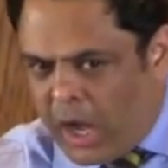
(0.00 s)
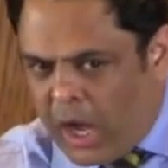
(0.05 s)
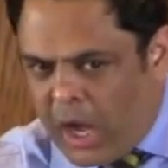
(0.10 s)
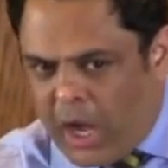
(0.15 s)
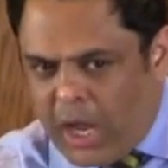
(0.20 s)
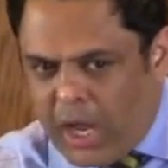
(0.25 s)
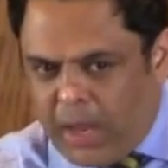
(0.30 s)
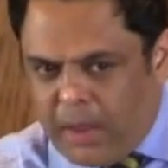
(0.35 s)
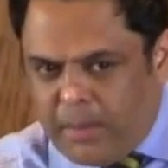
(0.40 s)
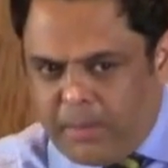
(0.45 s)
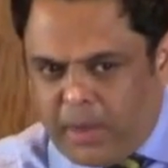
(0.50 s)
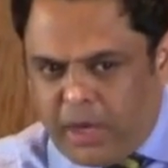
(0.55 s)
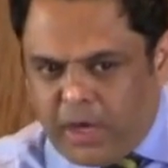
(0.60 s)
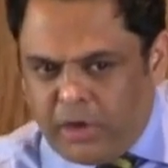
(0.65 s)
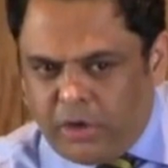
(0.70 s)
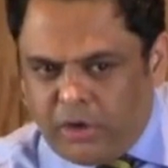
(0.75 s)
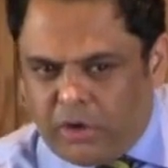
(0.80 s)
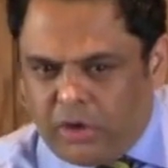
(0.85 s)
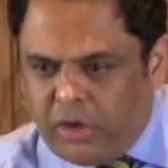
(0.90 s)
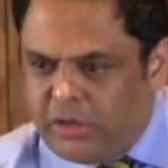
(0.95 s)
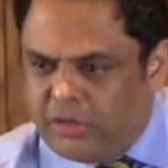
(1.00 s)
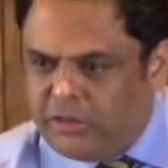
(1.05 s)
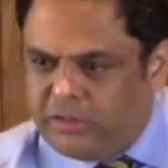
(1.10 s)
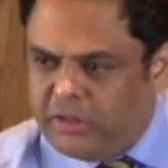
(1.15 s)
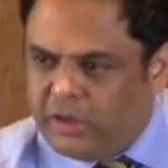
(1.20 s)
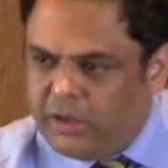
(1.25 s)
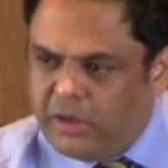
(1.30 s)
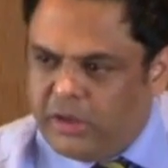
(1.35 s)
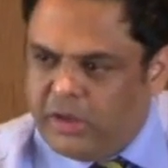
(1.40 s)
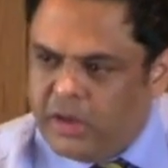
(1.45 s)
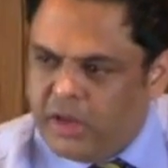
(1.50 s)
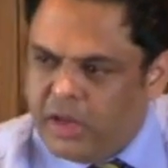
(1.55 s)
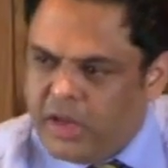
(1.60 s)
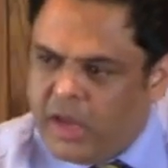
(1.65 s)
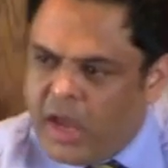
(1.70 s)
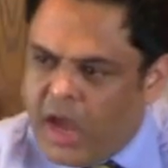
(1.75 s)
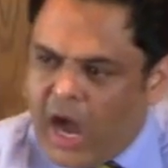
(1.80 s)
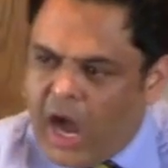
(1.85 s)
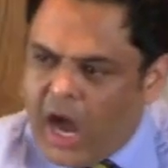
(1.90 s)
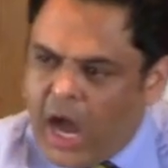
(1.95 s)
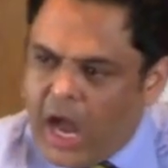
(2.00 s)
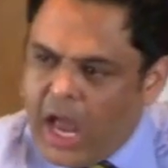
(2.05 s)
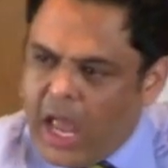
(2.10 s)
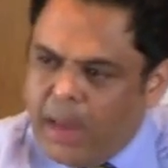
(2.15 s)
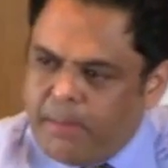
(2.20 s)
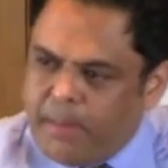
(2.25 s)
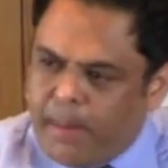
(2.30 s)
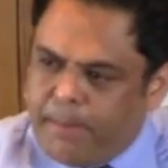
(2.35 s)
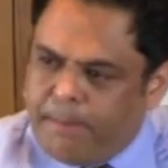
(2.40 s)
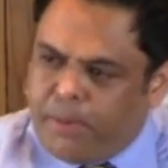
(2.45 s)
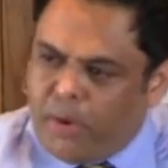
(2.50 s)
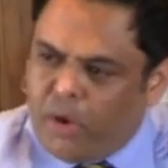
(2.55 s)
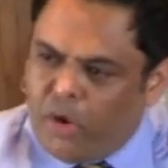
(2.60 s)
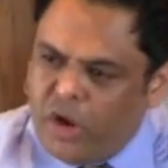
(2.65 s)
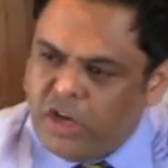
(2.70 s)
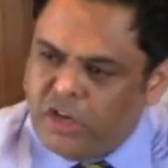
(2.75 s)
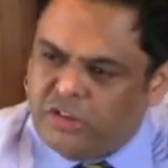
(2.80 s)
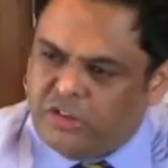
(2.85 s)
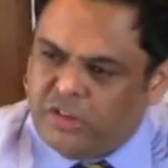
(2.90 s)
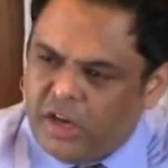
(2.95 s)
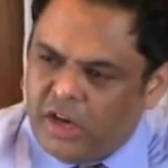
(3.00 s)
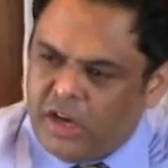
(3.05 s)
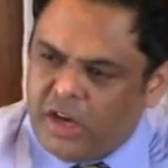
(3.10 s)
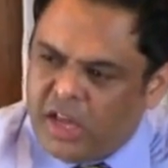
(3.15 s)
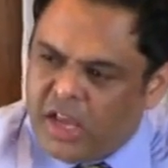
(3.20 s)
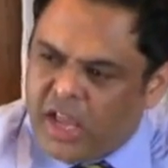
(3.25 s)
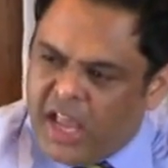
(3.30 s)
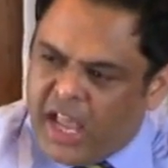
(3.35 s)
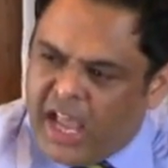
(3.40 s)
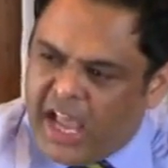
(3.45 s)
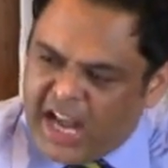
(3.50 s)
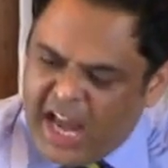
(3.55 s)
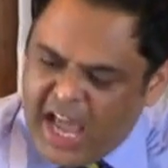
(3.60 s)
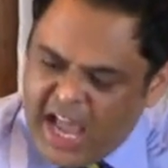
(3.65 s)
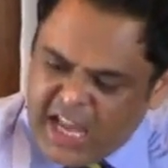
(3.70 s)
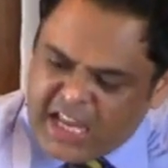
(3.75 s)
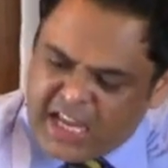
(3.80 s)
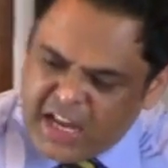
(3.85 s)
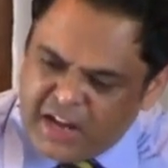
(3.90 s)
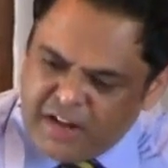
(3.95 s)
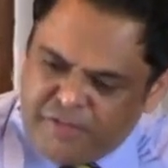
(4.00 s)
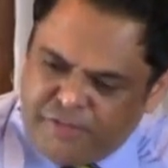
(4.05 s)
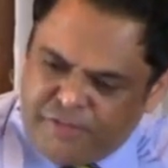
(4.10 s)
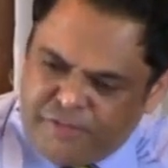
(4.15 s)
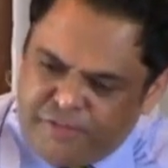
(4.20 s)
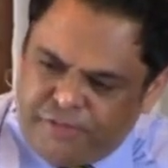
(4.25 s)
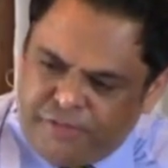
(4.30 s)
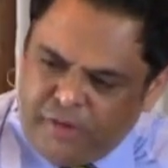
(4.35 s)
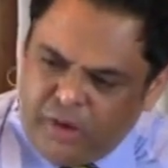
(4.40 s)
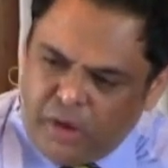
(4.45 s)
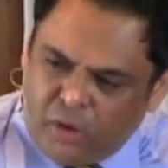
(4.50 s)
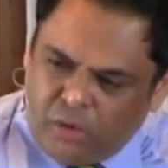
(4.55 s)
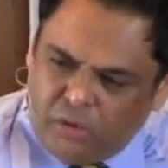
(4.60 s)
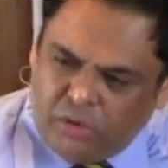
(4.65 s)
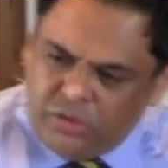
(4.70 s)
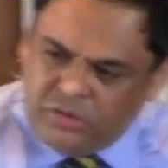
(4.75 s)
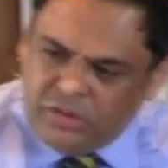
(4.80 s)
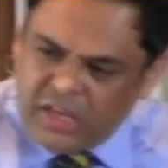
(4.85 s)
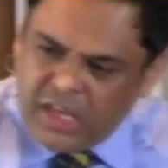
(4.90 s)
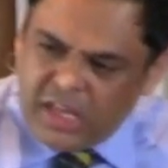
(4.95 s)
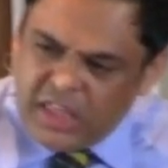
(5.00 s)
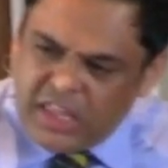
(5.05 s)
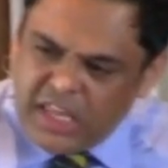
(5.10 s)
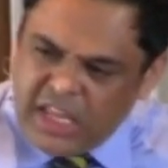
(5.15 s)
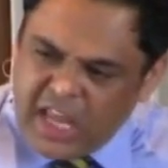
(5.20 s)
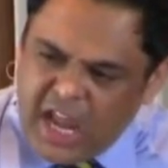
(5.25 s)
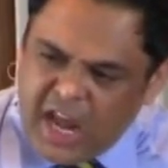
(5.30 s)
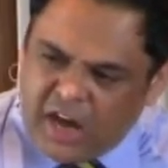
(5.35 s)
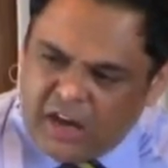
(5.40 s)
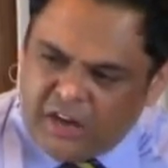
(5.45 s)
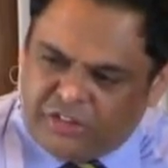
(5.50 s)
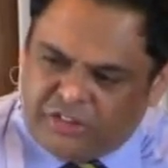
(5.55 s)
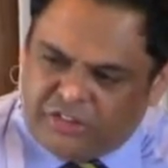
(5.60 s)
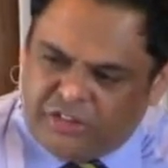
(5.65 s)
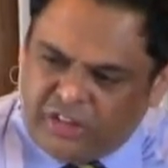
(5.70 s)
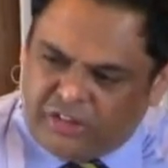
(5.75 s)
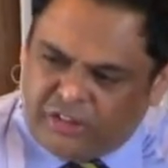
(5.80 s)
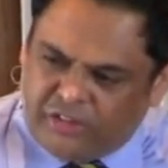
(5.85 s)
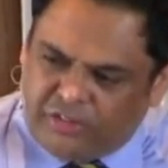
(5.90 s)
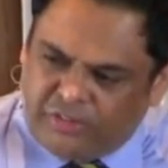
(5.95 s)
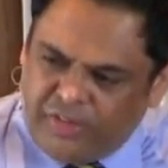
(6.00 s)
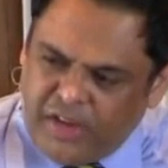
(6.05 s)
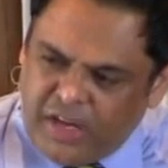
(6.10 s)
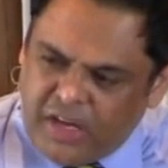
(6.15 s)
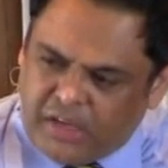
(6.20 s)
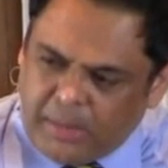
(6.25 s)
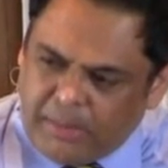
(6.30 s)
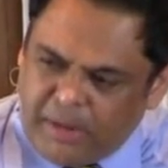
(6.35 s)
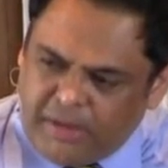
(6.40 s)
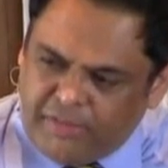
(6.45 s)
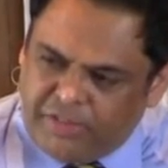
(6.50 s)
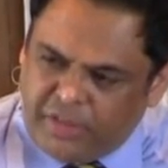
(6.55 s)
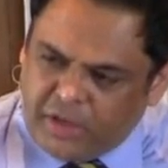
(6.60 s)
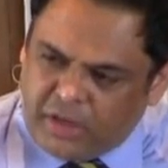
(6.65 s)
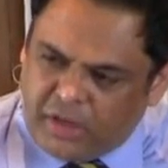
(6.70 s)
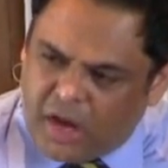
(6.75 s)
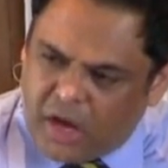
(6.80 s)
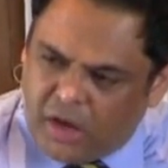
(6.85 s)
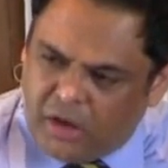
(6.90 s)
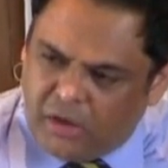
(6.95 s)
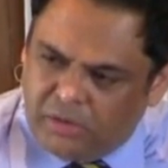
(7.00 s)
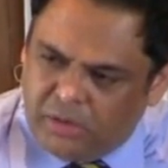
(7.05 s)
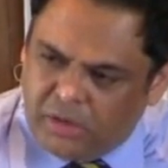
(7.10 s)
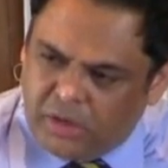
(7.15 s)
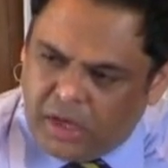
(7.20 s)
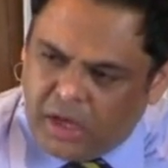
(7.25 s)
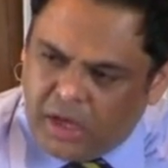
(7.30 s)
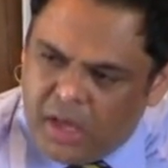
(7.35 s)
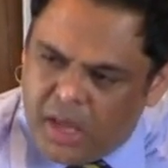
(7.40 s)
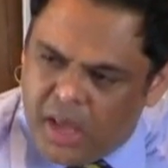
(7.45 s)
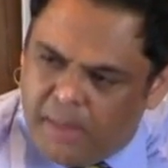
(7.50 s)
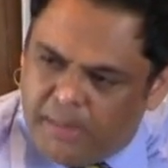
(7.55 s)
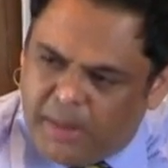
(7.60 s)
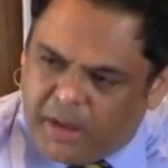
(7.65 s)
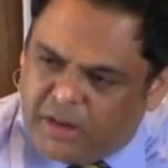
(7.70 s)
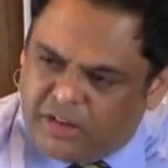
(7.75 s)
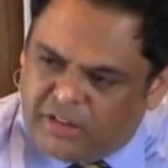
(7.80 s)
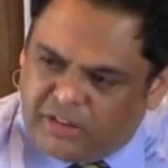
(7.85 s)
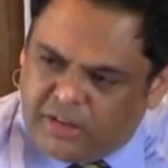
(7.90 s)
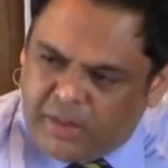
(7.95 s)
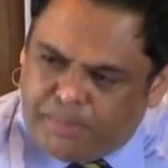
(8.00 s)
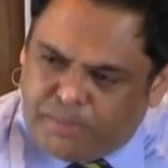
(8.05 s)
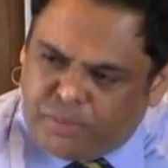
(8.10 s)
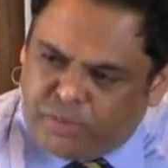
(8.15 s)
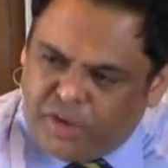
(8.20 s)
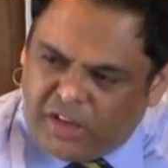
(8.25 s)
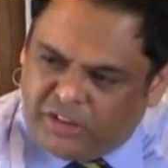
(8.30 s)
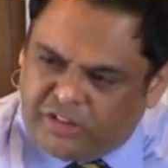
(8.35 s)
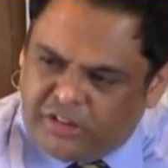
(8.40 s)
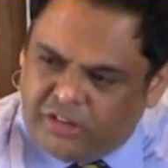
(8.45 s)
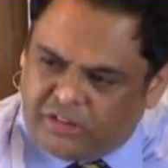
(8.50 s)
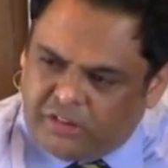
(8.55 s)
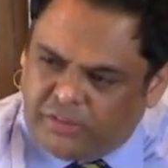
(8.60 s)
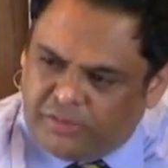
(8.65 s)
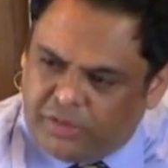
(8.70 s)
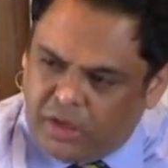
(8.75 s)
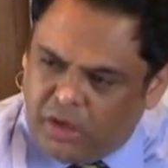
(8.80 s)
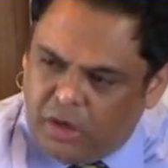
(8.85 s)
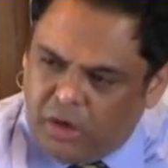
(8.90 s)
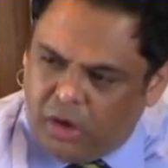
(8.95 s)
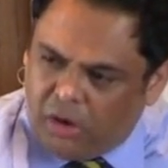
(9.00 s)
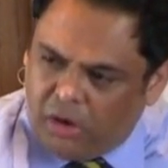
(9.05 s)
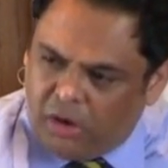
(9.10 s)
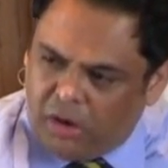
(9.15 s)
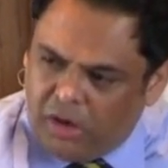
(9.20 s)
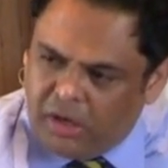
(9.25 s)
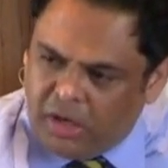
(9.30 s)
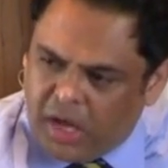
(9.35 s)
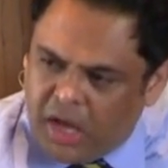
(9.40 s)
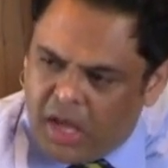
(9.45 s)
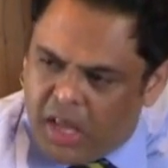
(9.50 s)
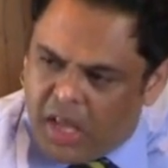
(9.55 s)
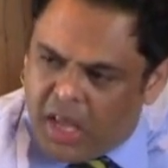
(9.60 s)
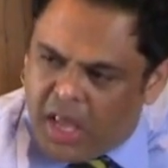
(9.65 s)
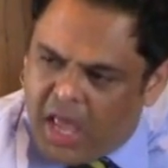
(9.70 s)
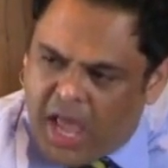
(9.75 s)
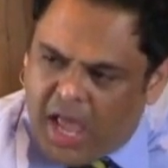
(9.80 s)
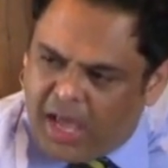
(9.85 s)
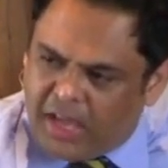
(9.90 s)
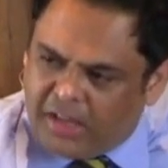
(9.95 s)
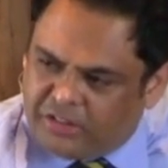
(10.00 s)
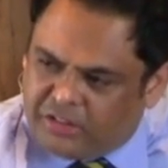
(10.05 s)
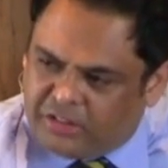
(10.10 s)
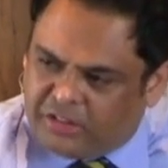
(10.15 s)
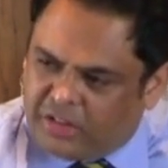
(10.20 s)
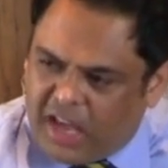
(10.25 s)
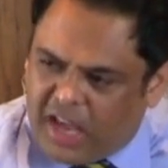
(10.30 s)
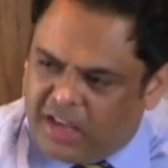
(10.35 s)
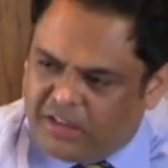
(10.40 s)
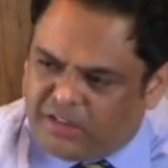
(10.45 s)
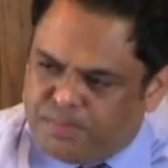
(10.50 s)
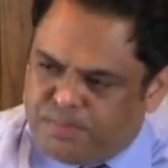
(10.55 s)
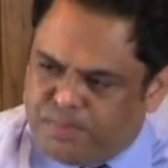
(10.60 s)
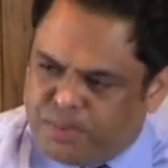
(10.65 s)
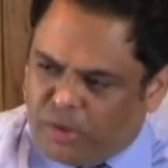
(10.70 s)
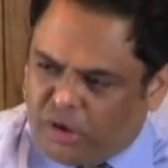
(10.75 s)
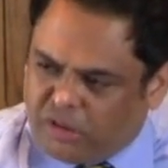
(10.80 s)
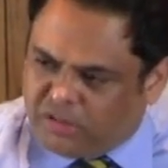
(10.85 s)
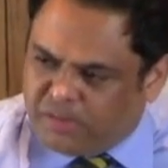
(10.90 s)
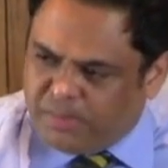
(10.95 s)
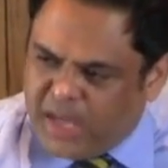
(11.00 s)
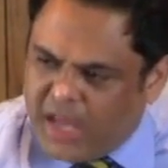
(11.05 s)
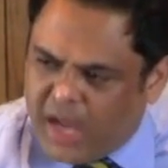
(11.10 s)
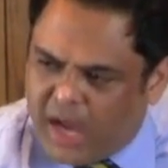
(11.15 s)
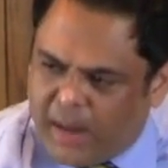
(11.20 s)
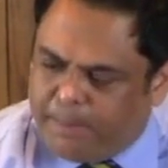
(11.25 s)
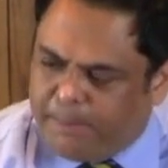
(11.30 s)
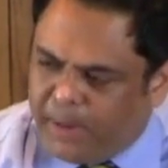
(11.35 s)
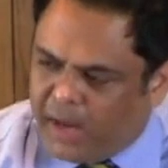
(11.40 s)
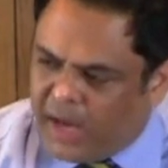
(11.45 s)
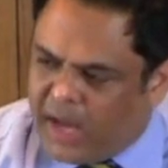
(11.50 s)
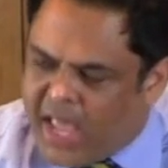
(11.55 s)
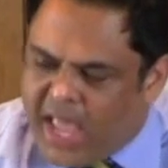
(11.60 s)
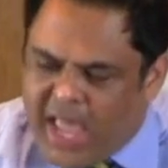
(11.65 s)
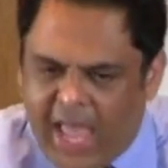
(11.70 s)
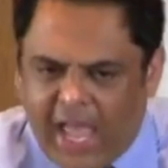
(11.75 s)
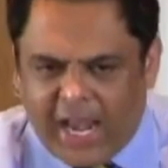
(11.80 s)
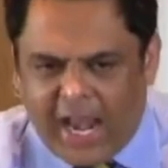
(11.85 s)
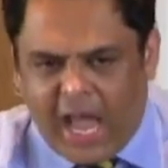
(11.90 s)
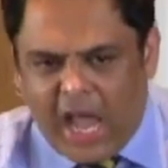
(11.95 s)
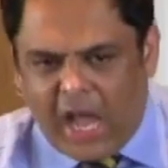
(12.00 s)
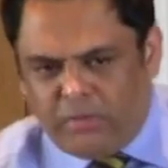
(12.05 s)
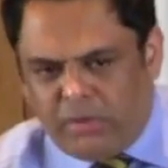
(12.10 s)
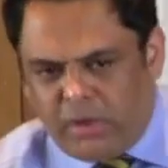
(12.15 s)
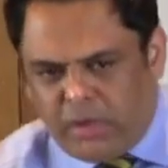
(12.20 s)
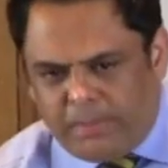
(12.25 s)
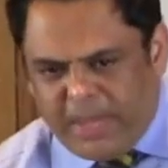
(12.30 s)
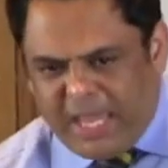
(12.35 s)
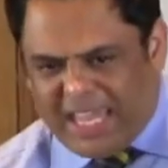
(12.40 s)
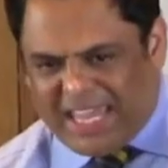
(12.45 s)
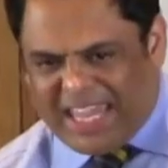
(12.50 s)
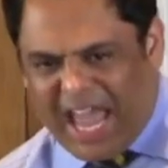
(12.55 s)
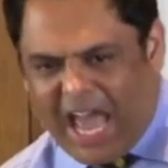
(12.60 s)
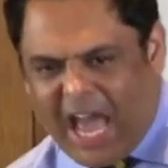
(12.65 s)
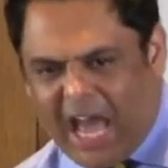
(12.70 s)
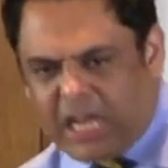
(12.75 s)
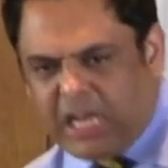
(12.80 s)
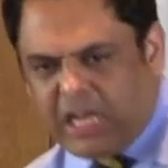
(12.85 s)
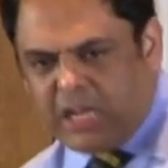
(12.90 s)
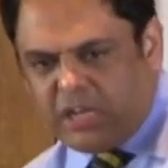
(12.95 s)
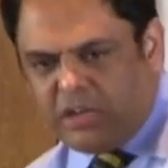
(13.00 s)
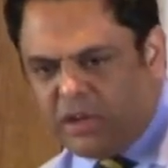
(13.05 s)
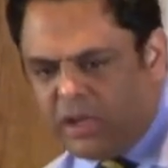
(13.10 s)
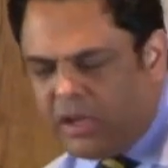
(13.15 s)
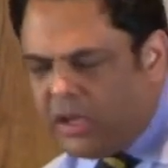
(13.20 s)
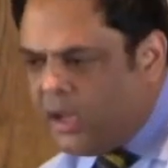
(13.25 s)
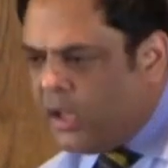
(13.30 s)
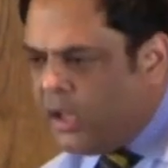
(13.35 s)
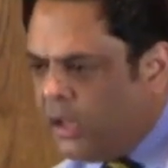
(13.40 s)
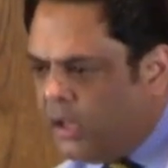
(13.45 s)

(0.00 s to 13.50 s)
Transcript: I'm anointed, I am appointed, and I can float in the air 6 feet above the ground because the presence of the Lord has brought me up, and I will be carried.